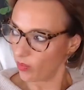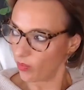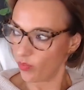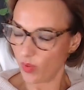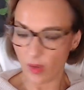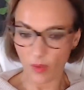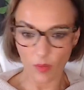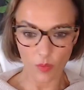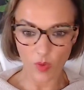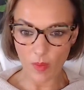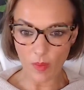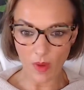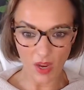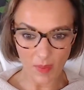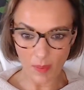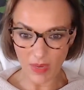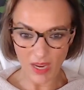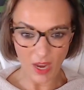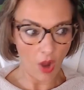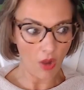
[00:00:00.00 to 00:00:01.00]
we, we, might
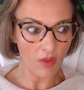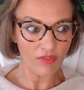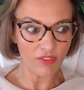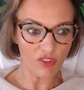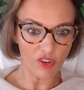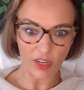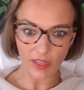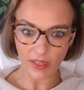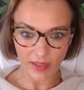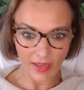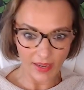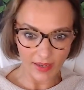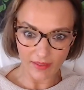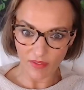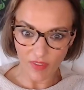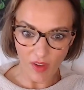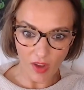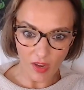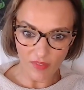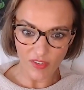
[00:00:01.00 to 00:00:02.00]
be hovering in
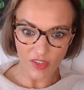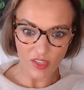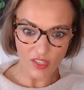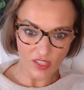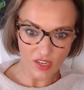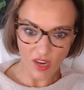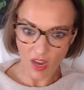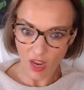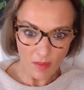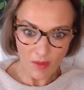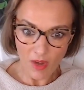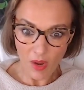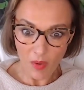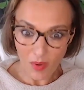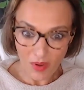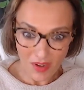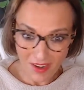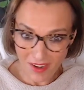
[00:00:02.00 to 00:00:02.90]
five years time no one